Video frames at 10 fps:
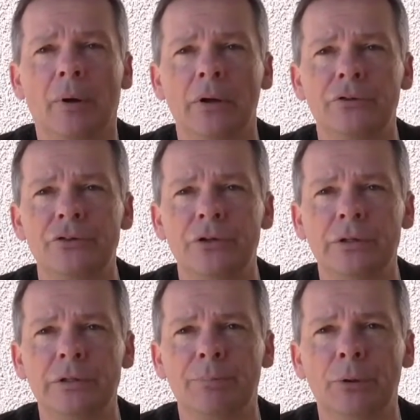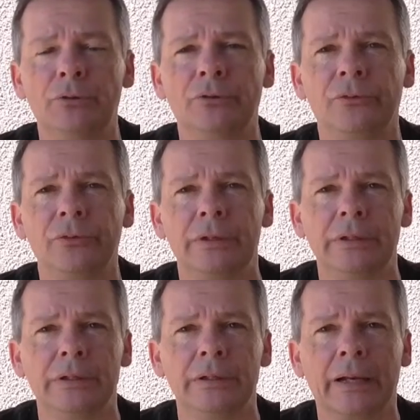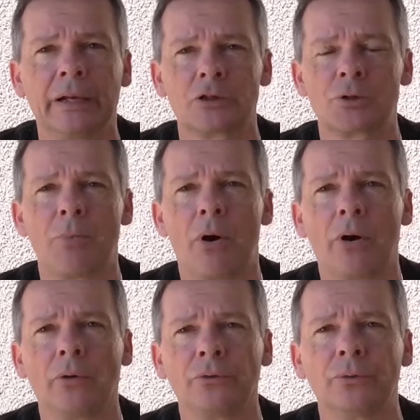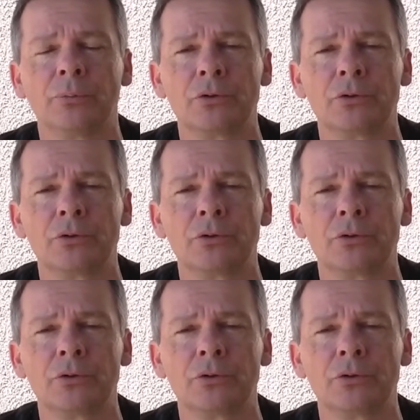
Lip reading: My Dirty Boots, the English Mild,